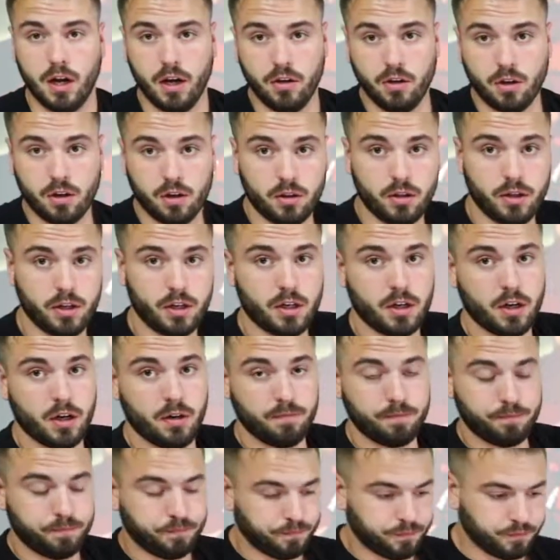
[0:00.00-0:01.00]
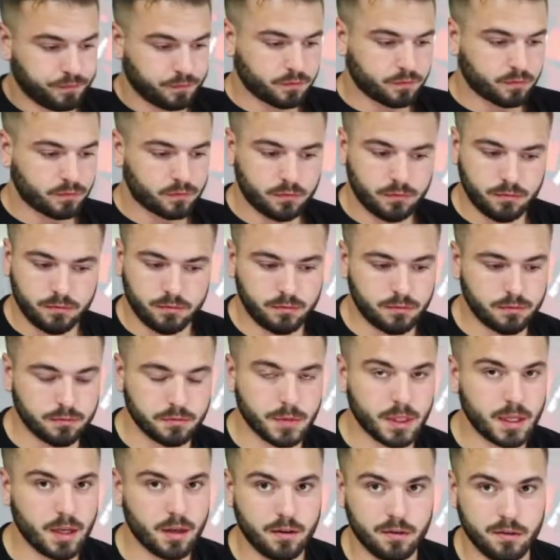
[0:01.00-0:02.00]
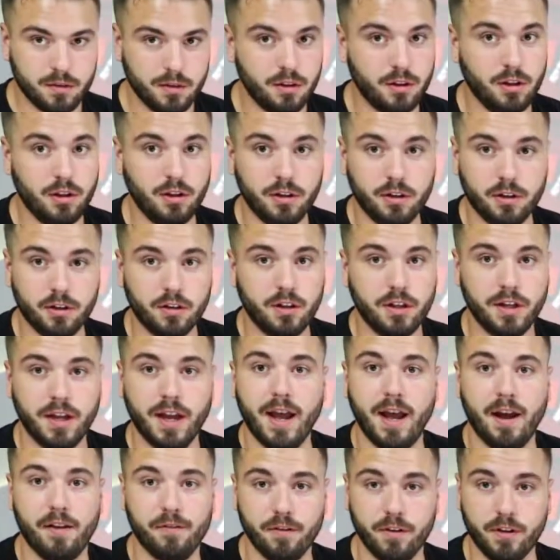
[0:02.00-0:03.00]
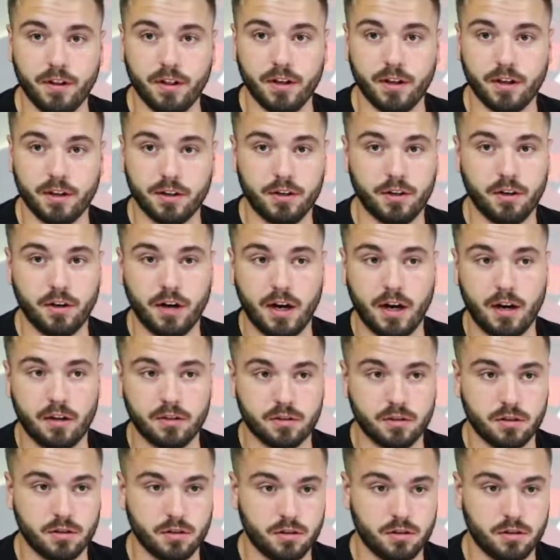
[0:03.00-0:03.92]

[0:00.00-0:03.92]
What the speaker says: You can link up literally everything to your house.